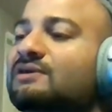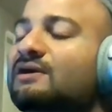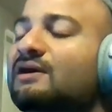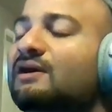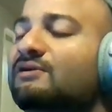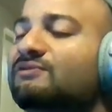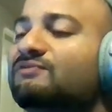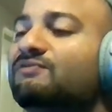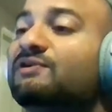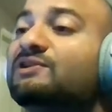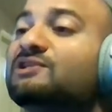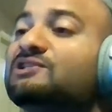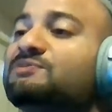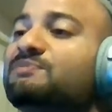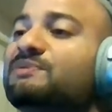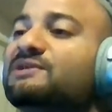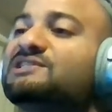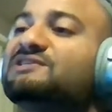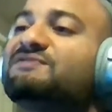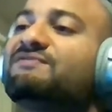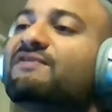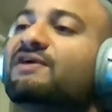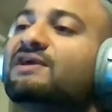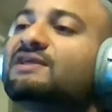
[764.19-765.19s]
when you
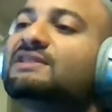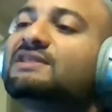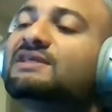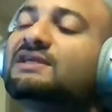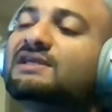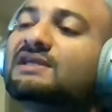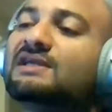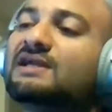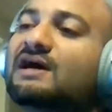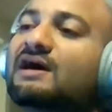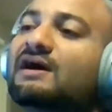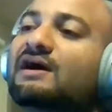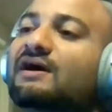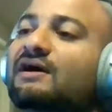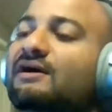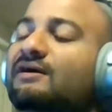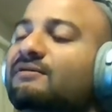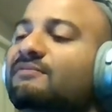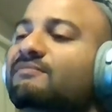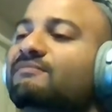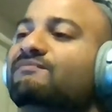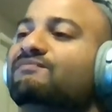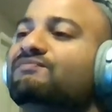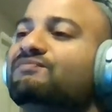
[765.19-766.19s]
specify
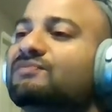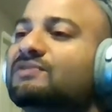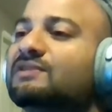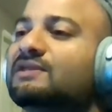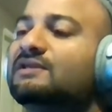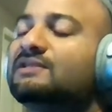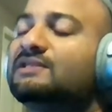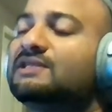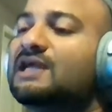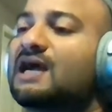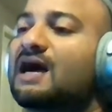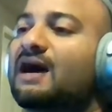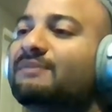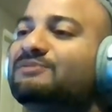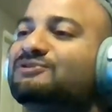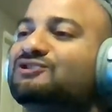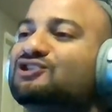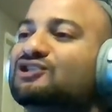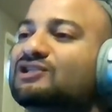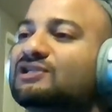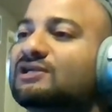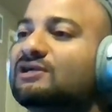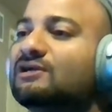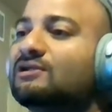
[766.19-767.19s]
the
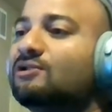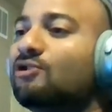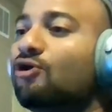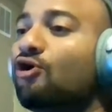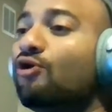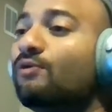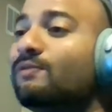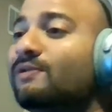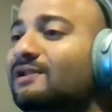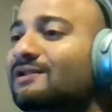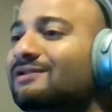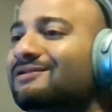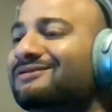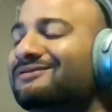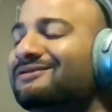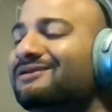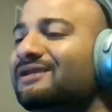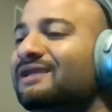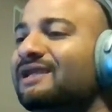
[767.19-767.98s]
option global